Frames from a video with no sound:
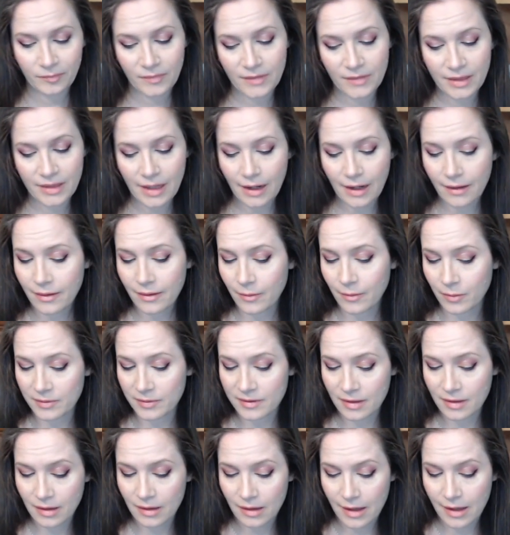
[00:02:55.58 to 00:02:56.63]
Death
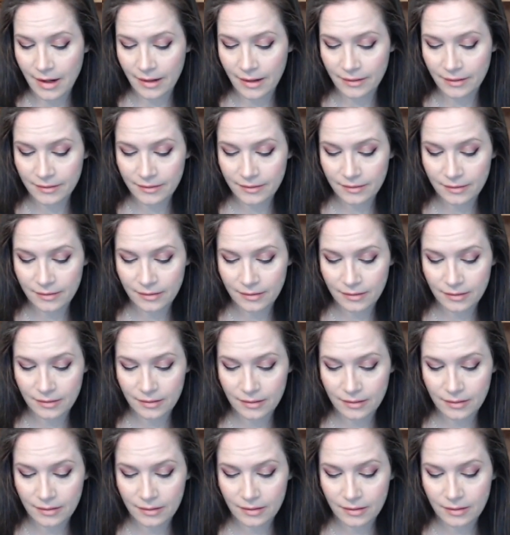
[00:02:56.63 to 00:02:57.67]
was the glass.
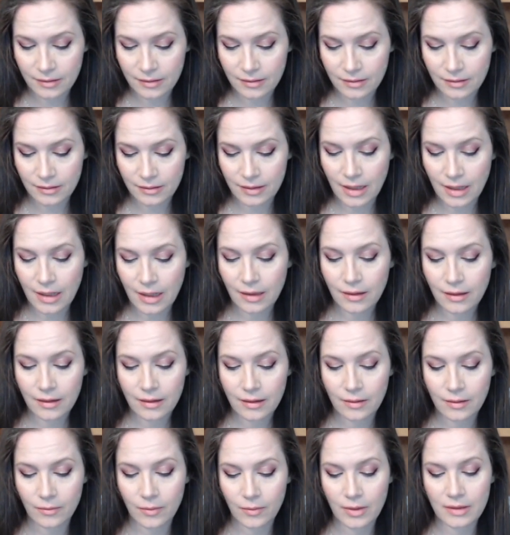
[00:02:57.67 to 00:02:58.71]

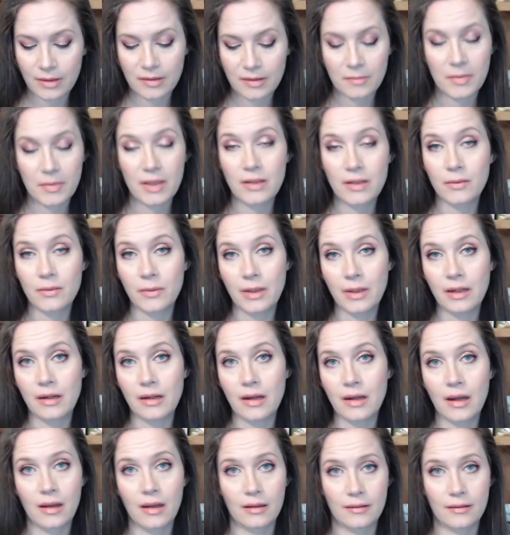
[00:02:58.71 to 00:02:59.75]
Death was between
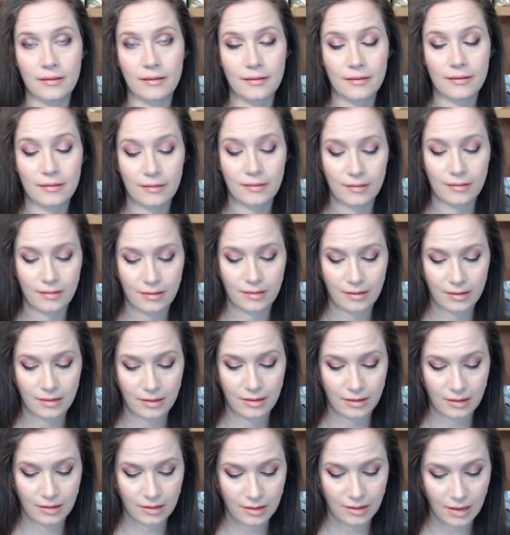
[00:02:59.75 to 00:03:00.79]
us,
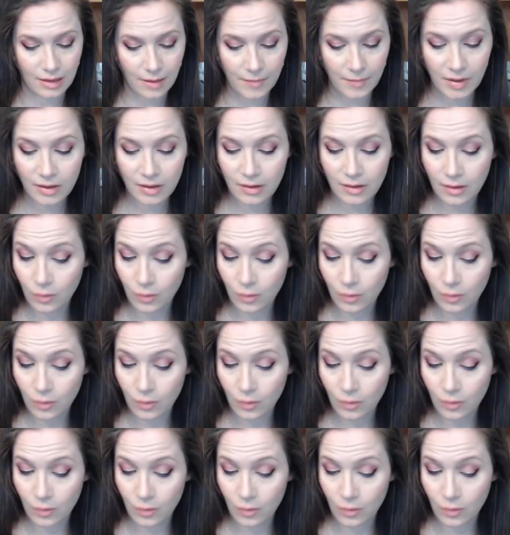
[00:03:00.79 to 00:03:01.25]
coming to